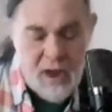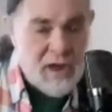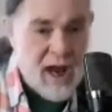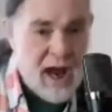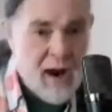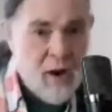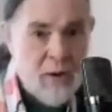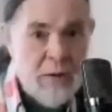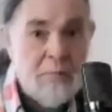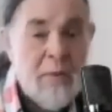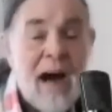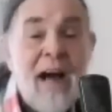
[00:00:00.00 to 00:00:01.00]
Now
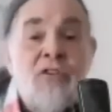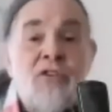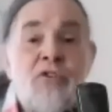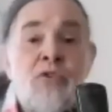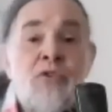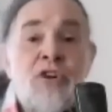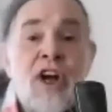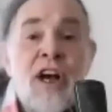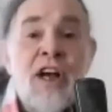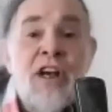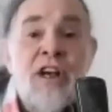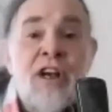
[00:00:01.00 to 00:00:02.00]
in my new
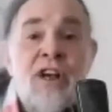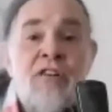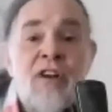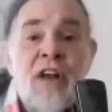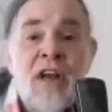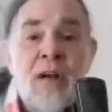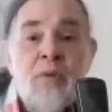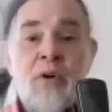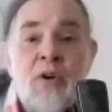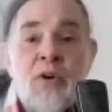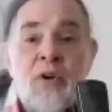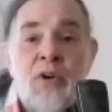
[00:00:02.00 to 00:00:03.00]
Chinese
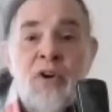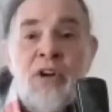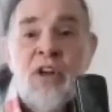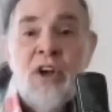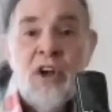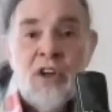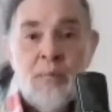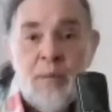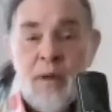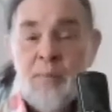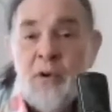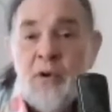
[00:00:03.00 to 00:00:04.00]
neighborhood, the
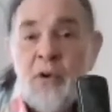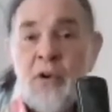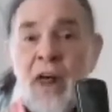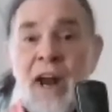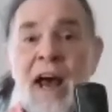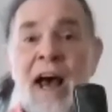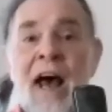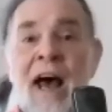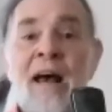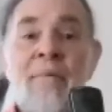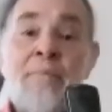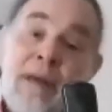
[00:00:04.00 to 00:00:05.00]
people that
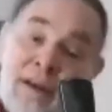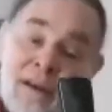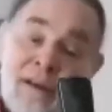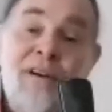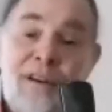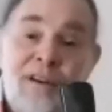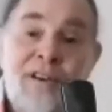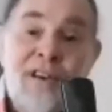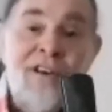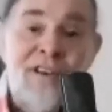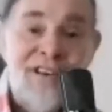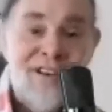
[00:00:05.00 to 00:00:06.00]
I meet are
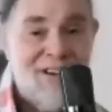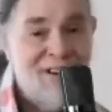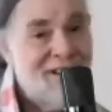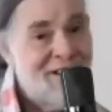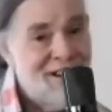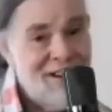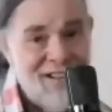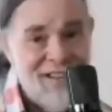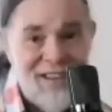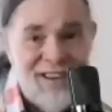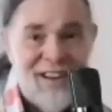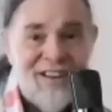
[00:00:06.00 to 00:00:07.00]
good.
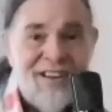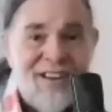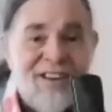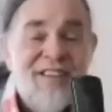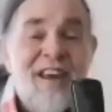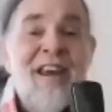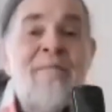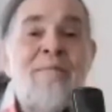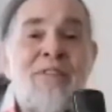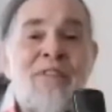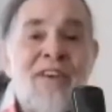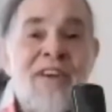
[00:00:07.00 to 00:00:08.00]
It's the same
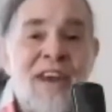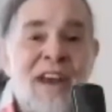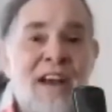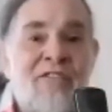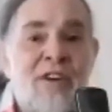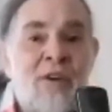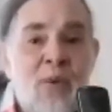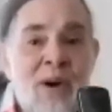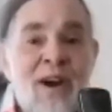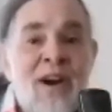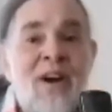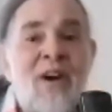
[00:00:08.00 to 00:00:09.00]
thing
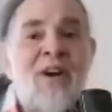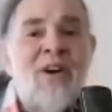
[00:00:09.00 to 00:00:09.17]
everywhere.